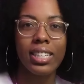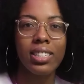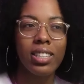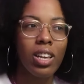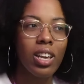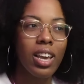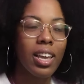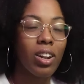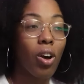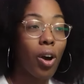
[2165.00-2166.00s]
is
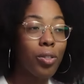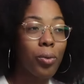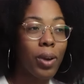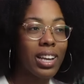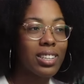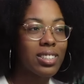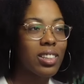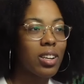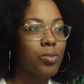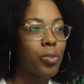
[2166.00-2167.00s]
in other ways,
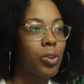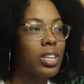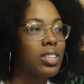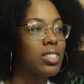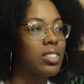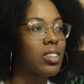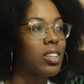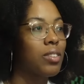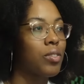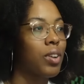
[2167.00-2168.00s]
and therefore he could
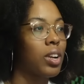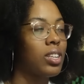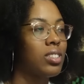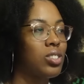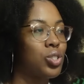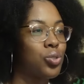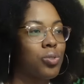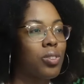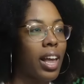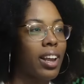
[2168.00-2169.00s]
still live a very
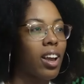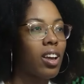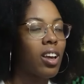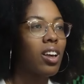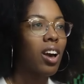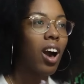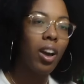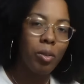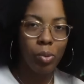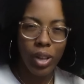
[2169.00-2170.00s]
like
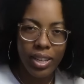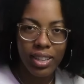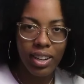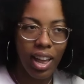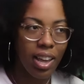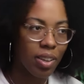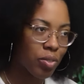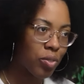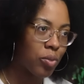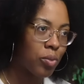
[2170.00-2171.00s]
unpleasant
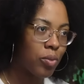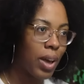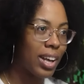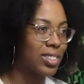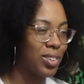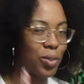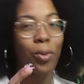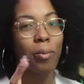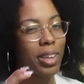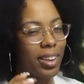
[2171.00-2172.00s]
life as a
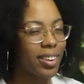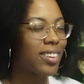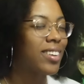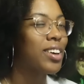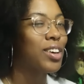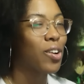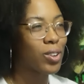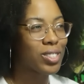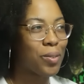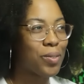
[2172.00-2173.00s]
normie or